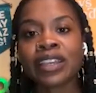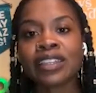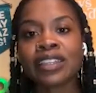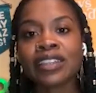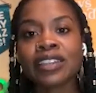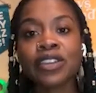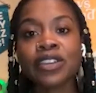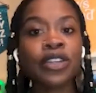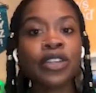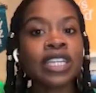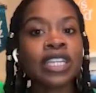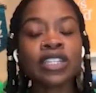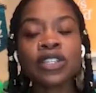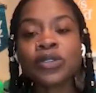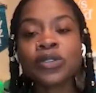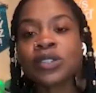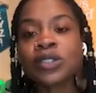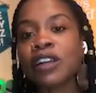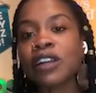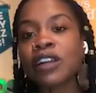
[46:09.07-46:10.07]
you need to do
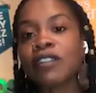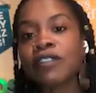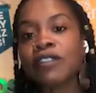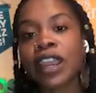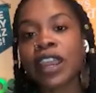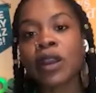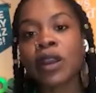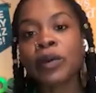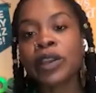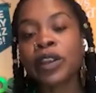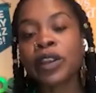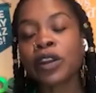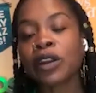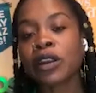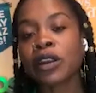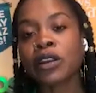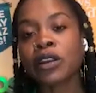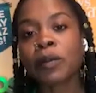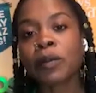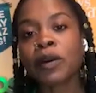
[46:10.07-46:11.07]
self-care when you're
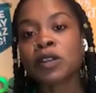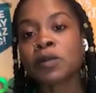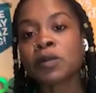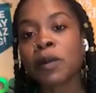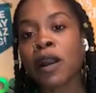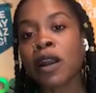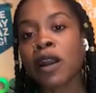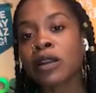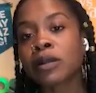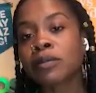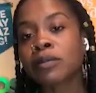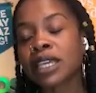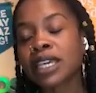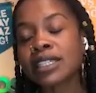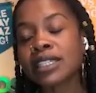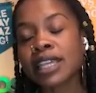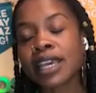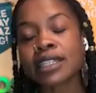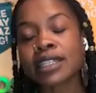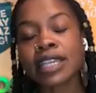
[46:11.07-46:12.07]
in your postpartum.
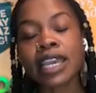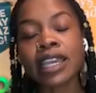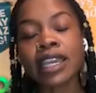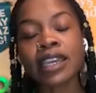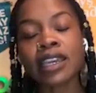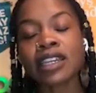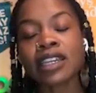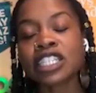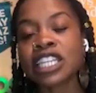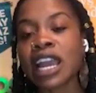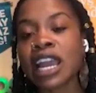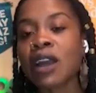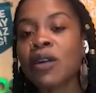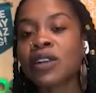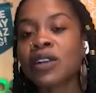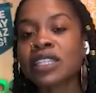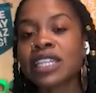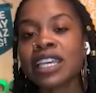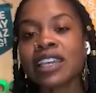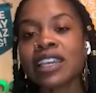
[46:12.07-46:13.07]
Things like taking a
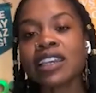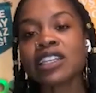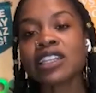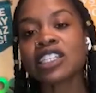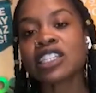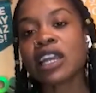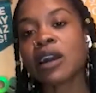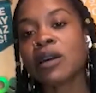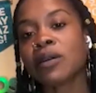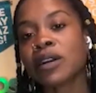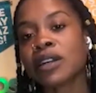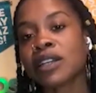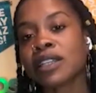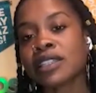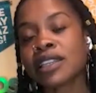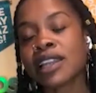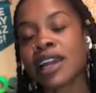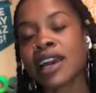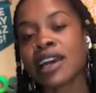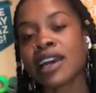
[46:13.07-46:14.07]
shower. Taking a shower is
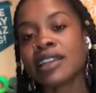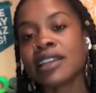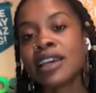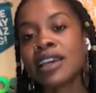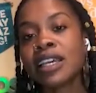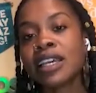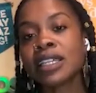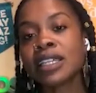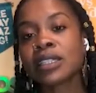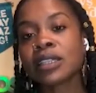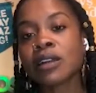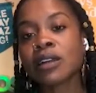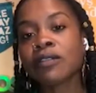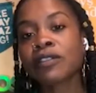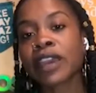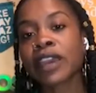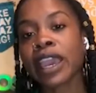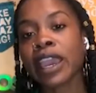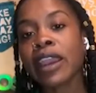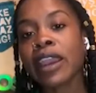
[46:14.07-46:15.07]
not
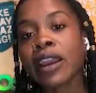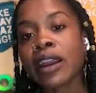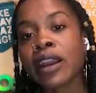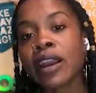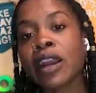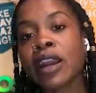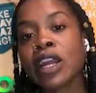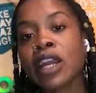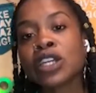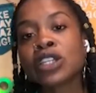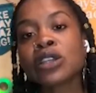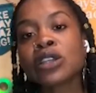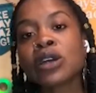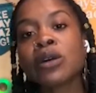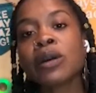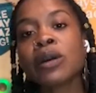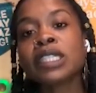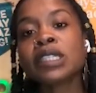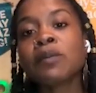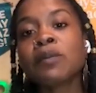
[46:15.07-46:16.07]
self-care. So
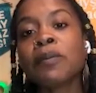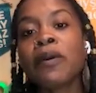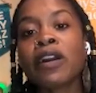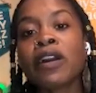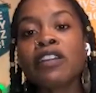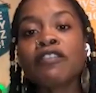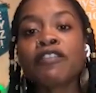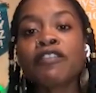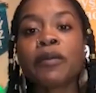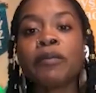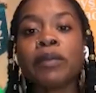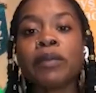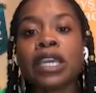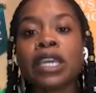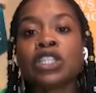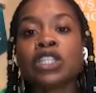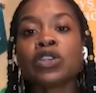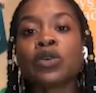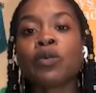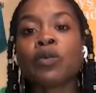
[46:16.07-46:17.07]
it's important for
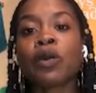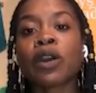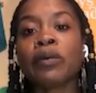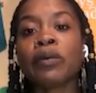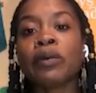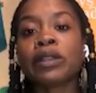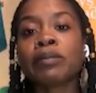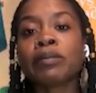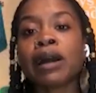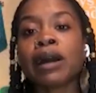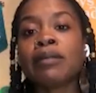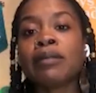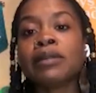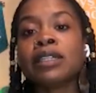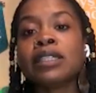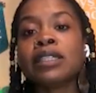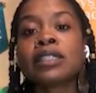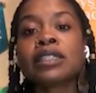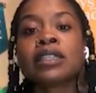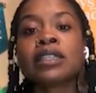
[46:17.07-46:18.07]
me to work with
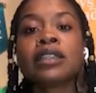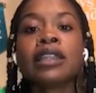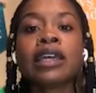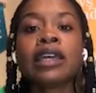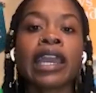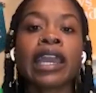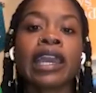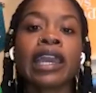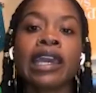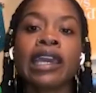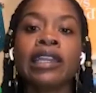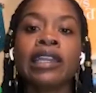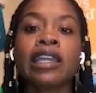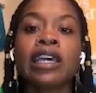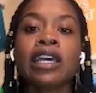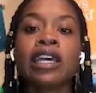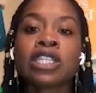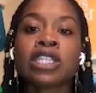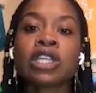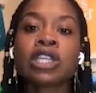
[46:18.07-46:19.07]
mamas to look ahead,
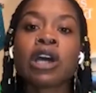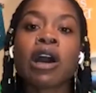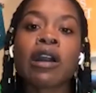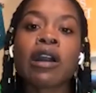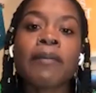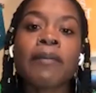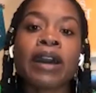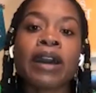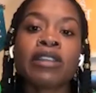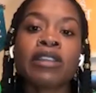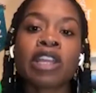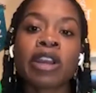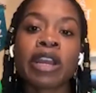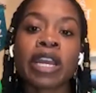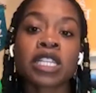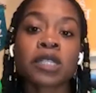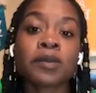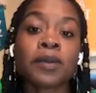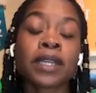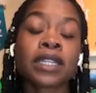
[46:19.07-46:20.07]
to talk about their
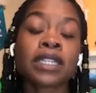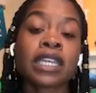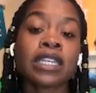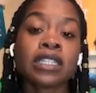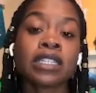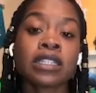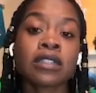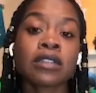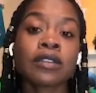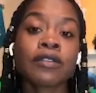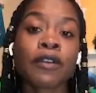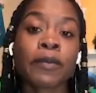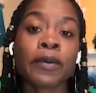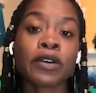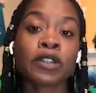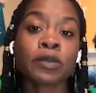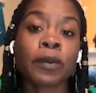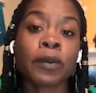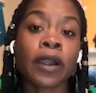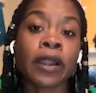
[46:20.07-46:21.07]
expectations for
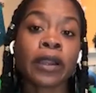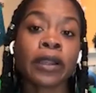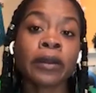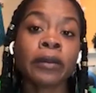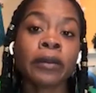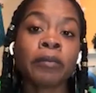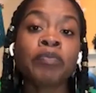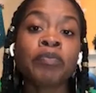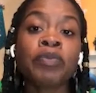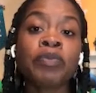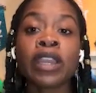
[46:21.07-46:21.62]
postpartum,